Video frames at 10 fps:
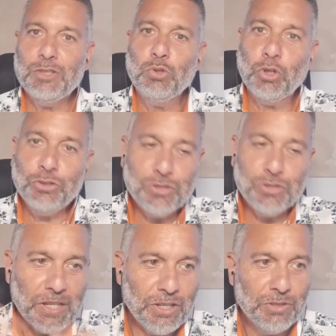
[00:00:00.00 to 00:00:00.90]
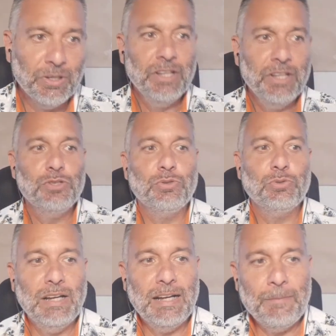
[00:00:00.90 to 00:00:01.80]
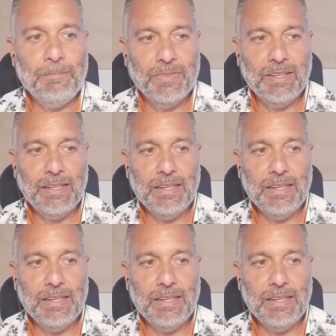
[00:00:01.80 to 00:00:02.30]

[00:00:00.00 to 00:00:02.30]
to continue to